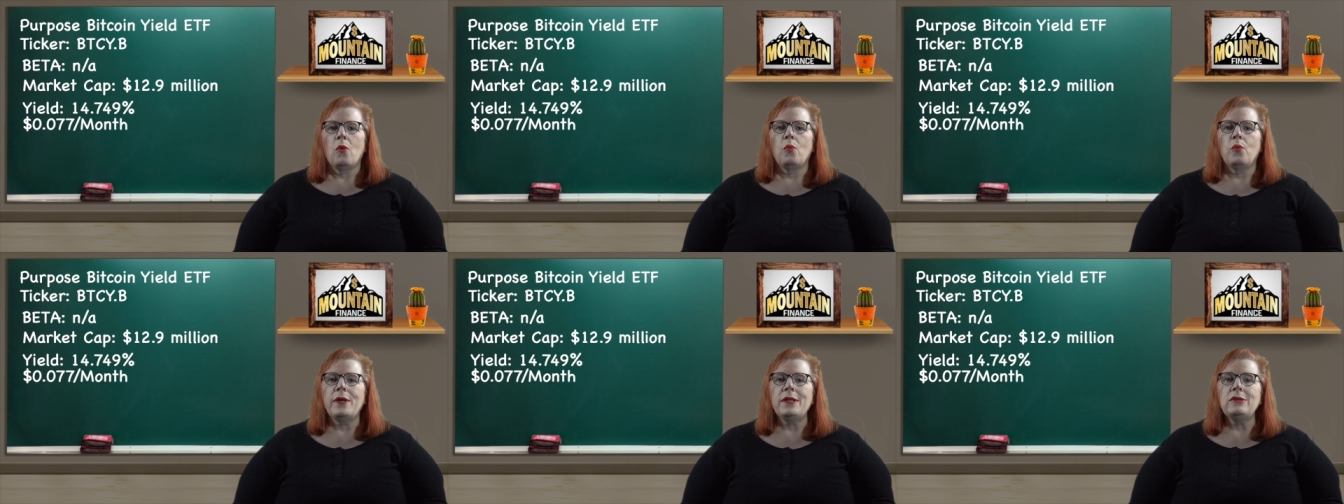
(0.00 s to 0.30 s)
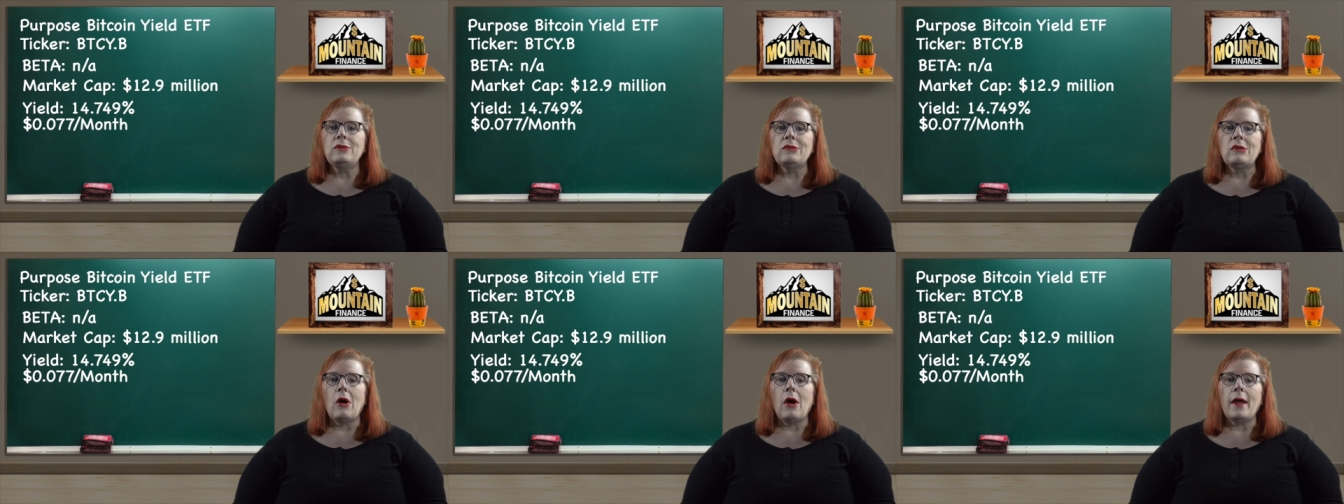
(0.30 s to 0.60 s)
We
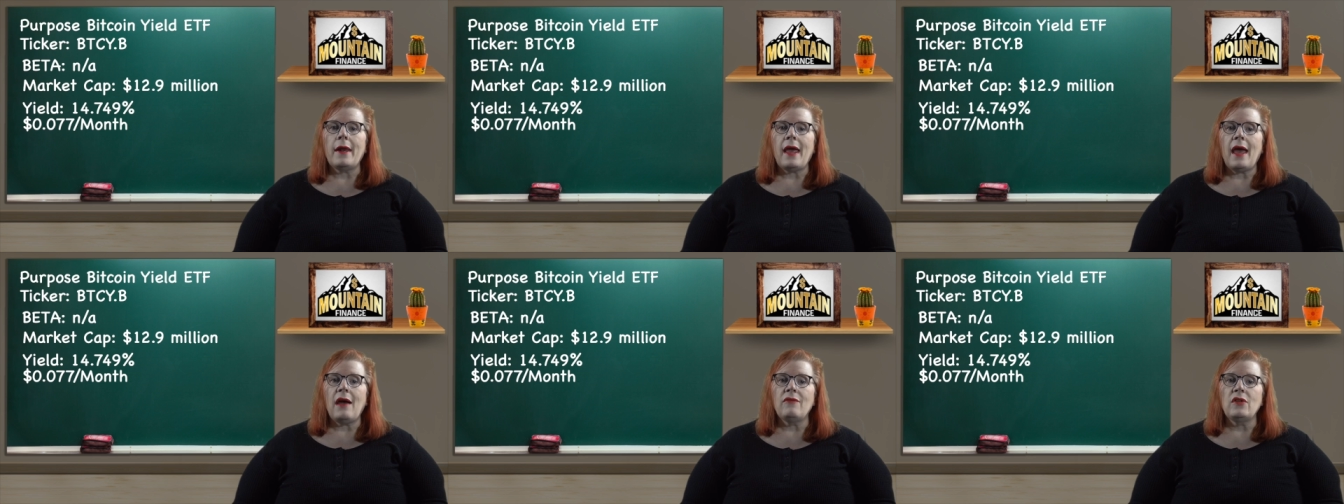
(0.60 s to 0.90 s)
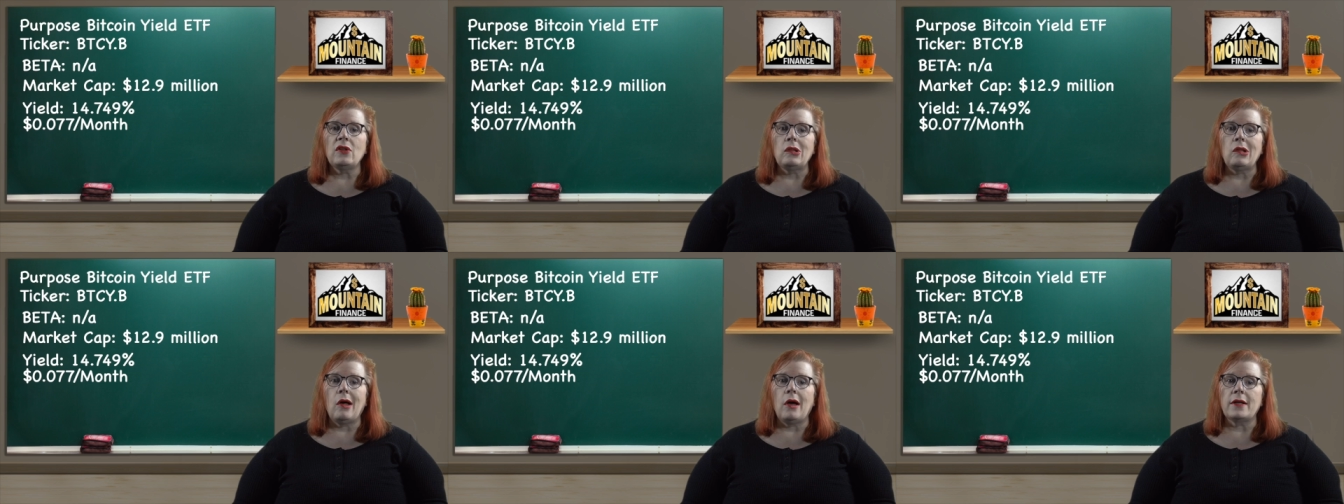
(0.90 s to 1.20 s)
do not have a
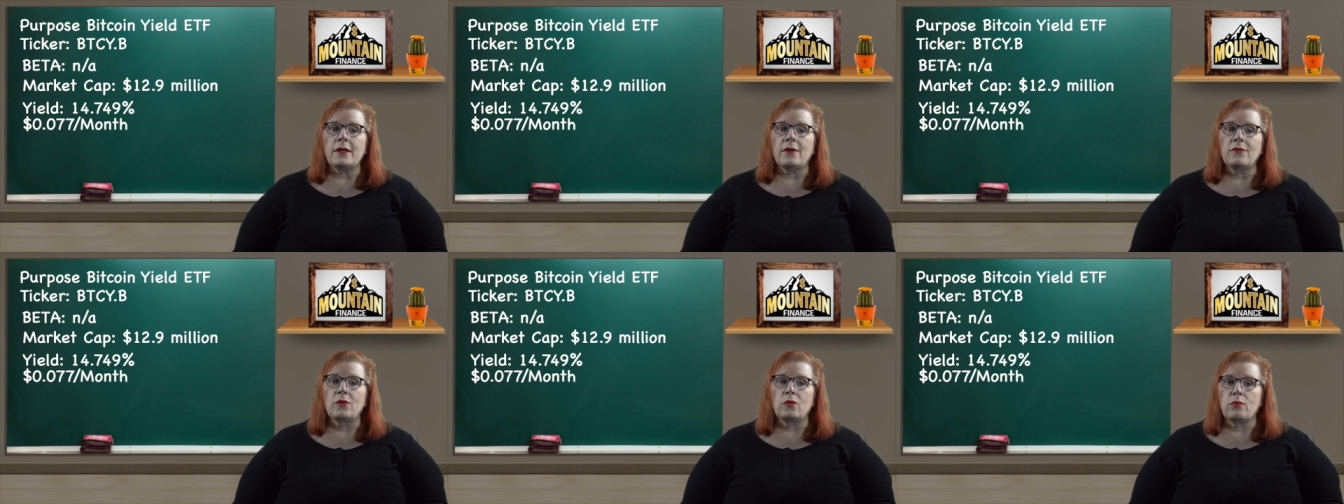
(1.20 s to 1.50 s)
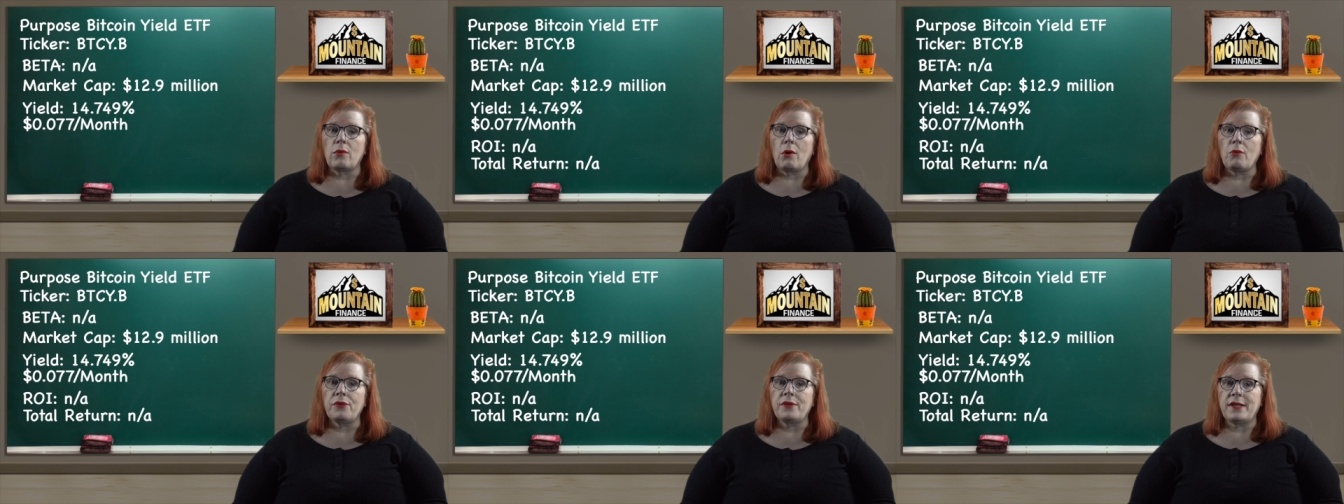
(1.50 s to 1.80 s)
lot of
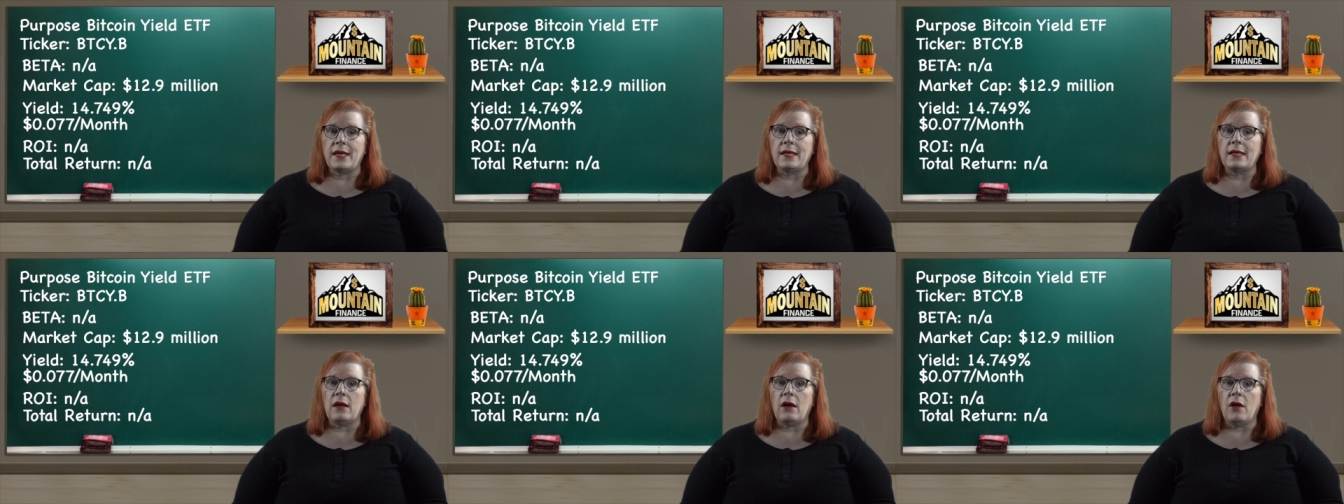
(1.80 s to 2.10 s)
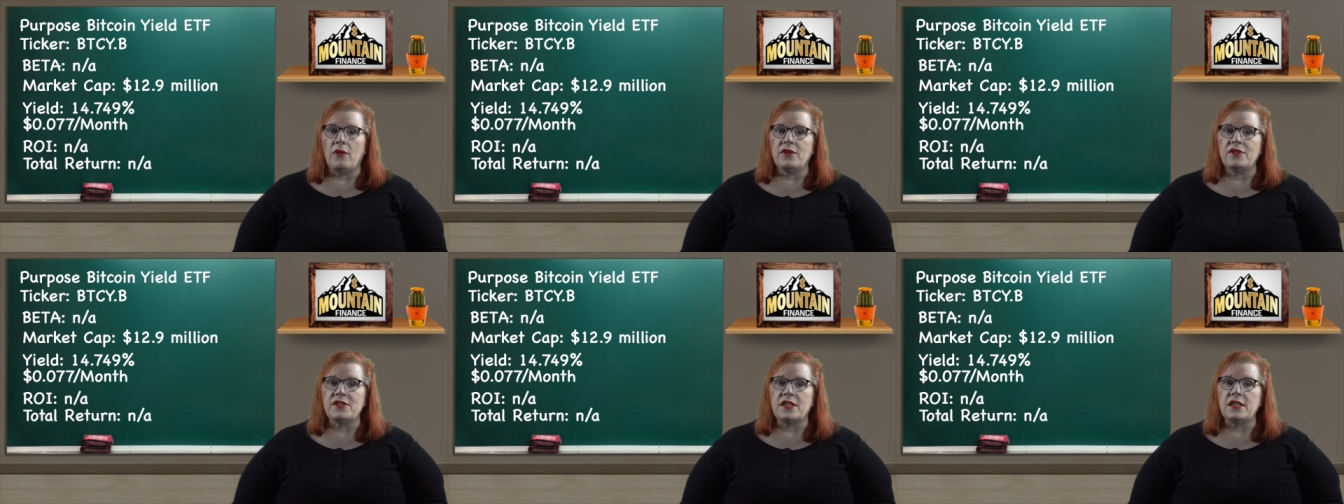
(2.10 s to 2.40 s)
growth data
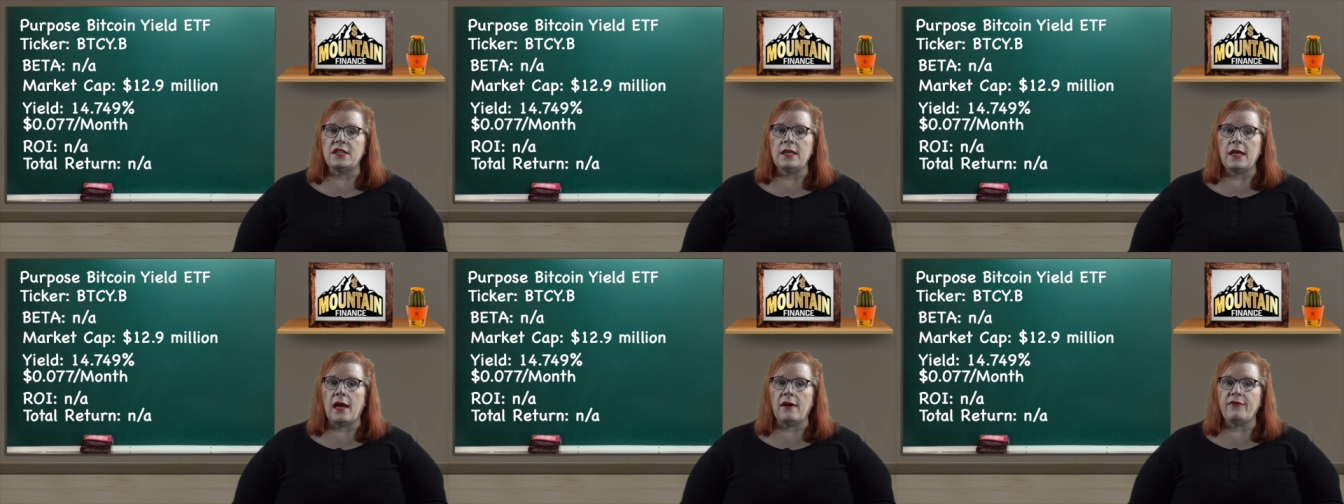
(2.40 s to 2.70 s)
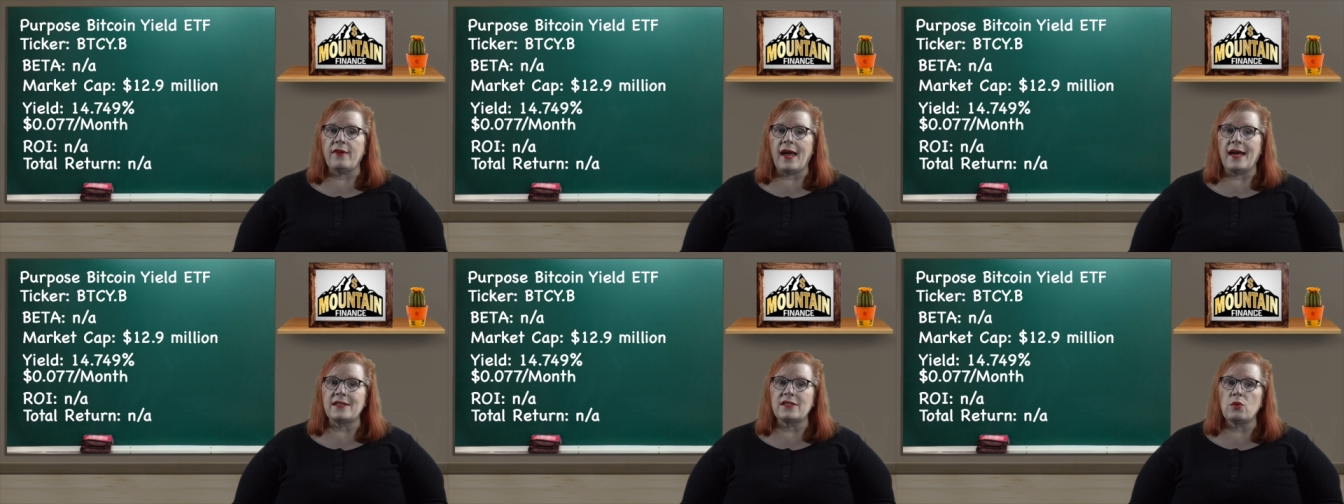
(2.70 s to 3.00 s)
on this
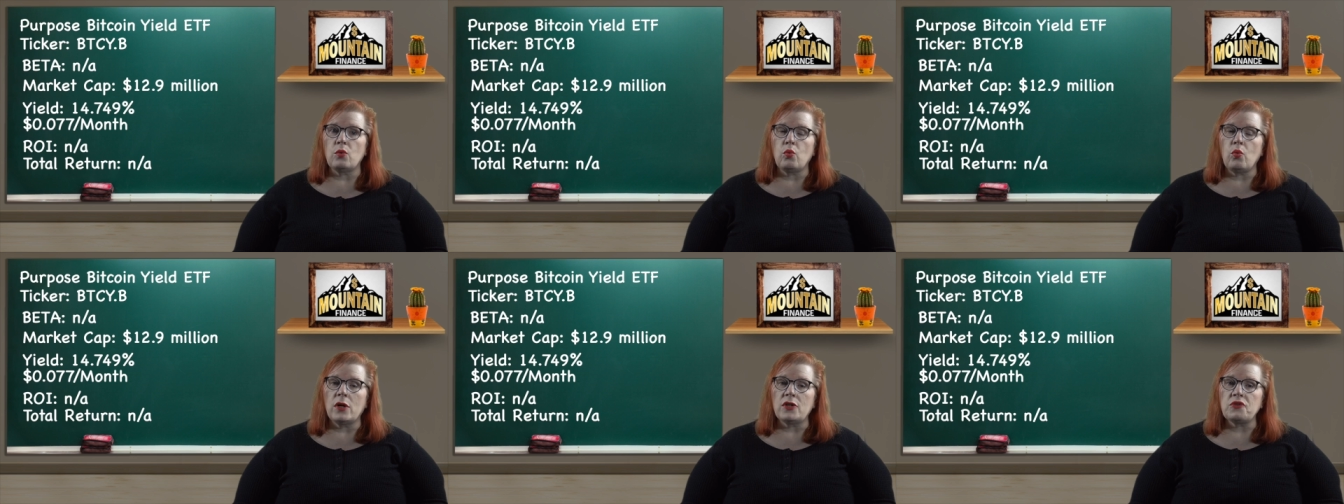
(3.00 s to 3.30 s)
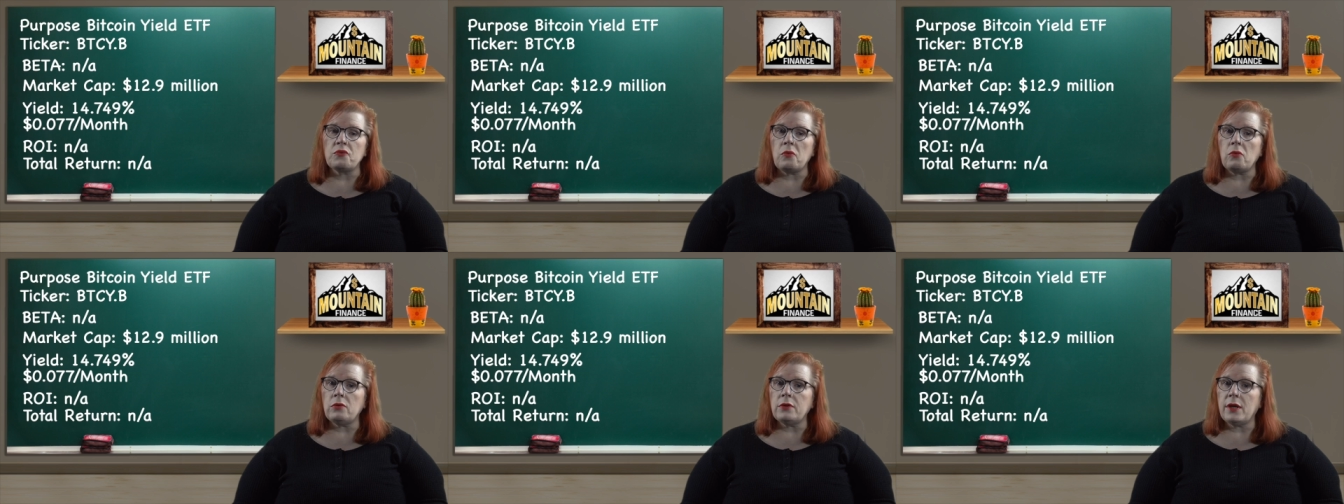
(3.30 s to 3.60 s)
ETF as it was
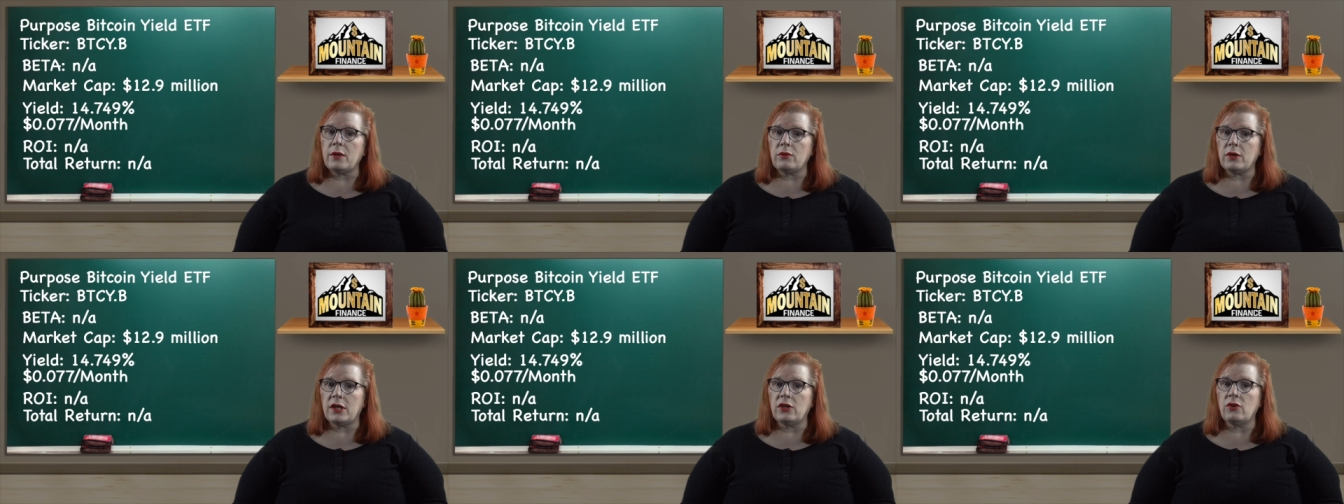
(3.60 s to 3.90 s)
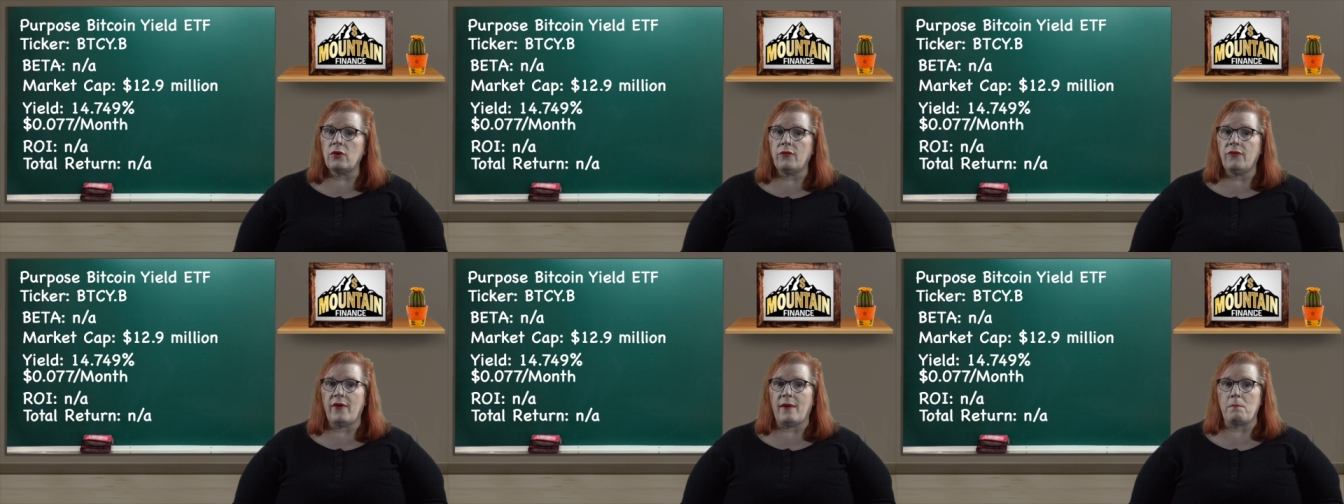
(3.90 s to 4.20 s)
rolled out in
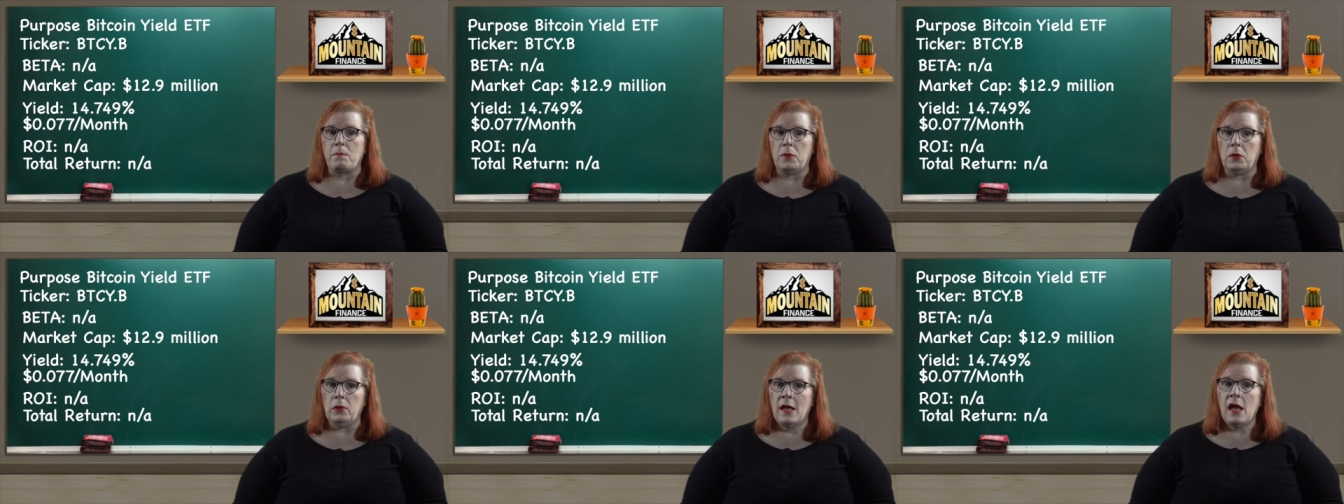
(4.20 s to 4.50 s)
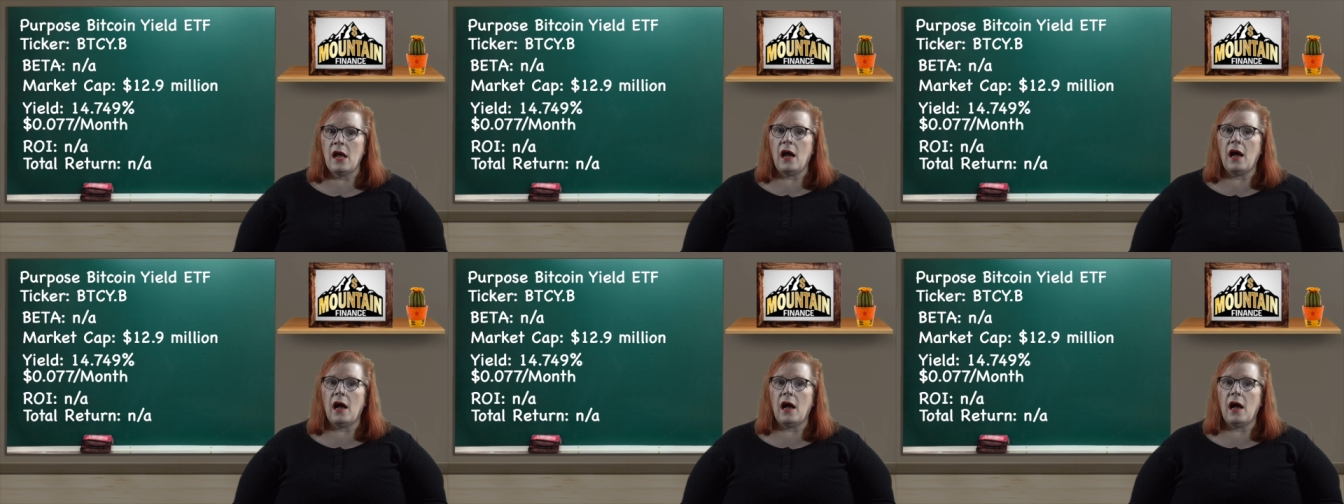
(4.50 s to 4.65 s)
November.